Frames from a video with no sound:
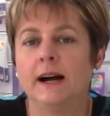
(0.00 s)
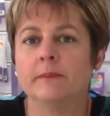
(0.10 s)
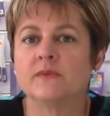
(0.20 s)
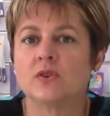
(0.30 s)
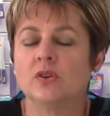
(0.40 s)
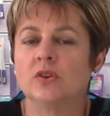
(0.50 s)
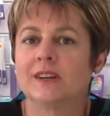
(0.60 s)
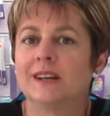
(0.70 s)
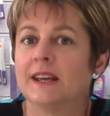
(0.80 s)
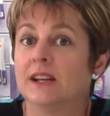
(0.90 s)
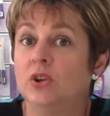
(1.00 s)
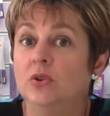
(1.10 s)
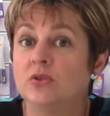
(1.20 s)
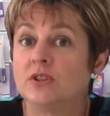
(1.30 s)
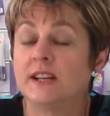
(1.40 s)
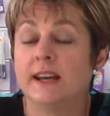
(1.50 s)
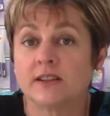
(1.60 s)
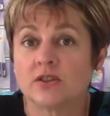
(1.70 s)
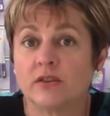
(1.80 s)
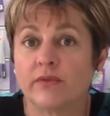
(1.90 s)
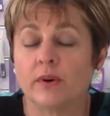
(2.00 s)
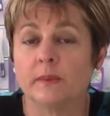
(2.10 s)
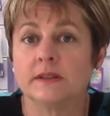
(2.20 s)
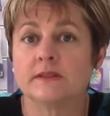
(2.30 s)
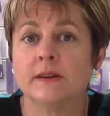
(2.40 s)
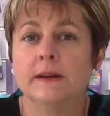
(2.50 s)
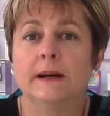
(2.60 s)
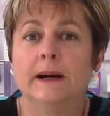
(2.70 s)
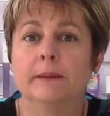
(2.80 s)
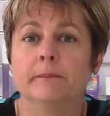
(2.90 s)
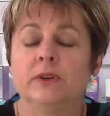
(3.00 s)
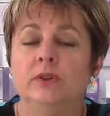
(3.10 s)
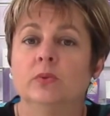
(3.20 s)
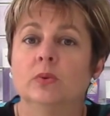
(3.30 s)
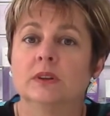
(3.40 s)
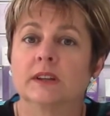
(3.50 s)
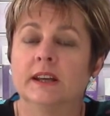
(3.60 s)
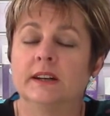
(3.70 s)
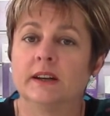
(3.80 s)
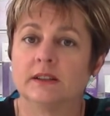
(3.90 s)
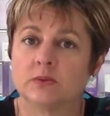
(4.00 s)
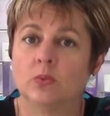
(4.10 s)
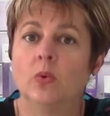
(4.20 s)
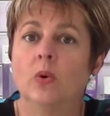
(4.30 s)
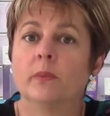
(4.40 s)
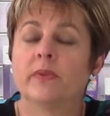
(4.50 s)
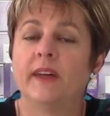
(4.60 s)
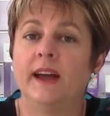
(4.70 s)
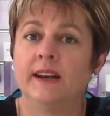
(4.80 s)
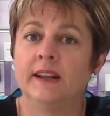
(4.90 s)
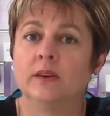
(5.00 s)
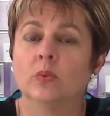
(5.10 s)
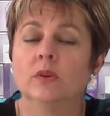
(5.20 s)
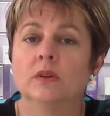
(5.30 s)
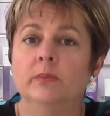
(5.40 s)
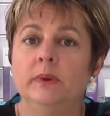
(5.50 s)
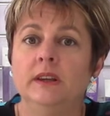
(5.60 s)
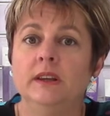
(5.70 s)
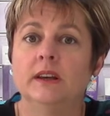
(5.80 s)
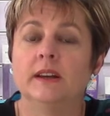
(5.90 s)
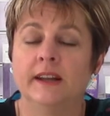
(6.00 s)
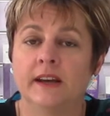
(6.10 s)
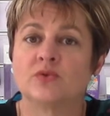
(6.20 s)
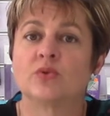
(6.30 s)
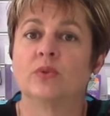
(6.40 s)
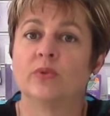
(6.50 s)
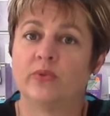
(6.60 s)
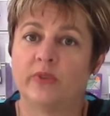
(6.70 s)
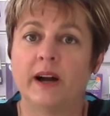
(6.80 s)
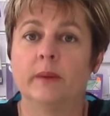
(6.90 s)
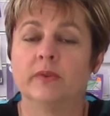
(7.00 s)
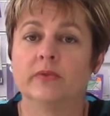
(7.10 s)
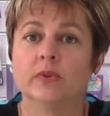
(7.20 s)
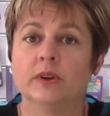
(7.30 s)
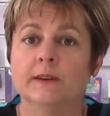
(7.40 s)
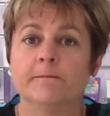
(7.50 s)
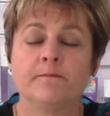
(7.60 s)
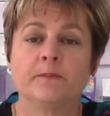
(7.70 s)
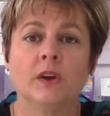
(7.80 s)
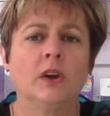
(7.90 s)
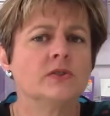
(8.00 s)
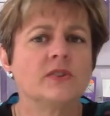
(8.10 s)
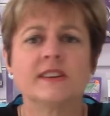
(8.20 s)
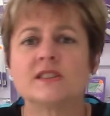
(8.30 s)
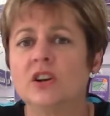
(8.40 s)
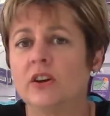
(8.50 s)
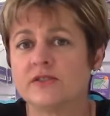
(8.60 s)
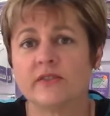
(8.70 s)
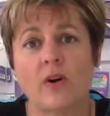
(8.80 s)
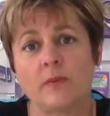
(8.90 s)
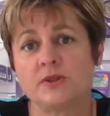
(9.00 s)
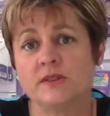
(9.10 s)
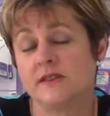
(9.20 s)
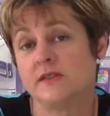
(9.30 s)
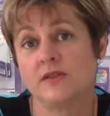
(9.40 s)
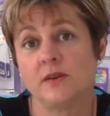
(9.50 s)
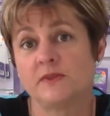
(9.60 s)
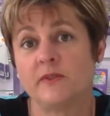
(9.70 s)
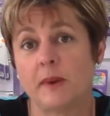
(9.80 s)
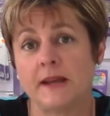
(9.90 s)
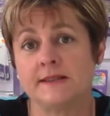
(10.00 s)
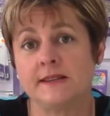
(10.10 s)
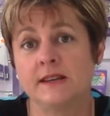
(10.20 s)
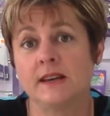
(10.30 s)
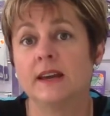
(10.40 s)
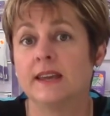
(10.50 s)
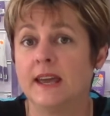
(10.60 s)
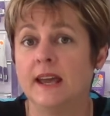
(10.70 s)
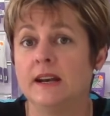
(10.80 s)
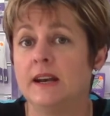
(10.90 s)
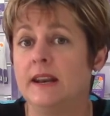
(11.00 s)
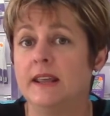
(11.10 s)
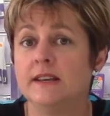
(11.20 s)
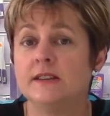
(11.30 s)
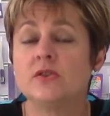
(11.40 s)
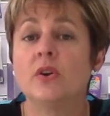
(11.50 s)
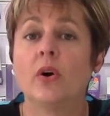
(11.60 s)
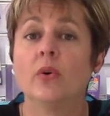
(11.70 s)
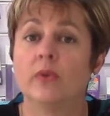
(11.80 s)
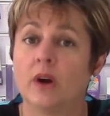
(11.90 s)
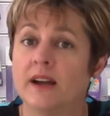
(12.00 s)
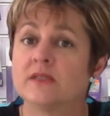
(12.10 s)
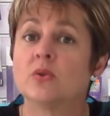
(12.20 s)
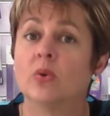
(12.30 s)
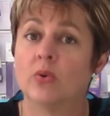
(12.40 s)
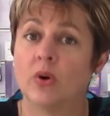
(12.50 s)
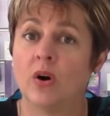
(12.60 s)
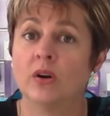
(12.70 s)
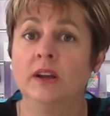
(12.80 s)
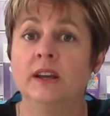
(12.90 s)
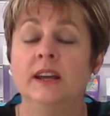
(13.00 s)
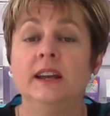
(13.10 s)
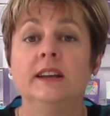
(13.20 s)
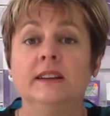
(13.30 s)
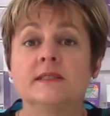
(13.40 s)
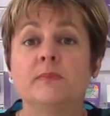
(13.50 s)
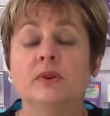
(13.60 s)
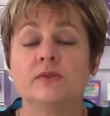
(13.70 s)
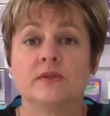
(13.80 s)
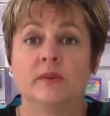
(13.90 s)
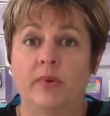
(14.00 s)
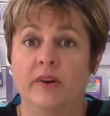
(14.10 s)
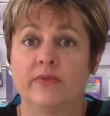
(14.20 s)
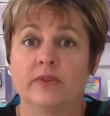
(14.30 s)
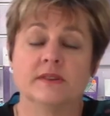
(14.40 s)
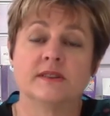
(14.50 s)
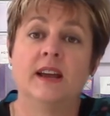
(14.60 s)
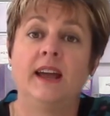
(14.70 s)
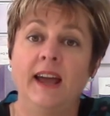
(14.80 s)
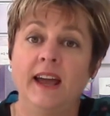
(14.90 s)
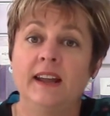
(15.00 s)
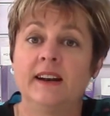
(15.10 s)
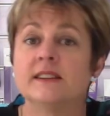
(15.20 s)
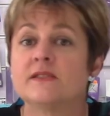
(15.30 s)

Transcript: so you're not going to get huge texture from it, but you will get nice warmth, and it will be a natural fiber for you. So there's lots of options in terms of batting. Again, there is no right or wrong. It is personal preference. And let's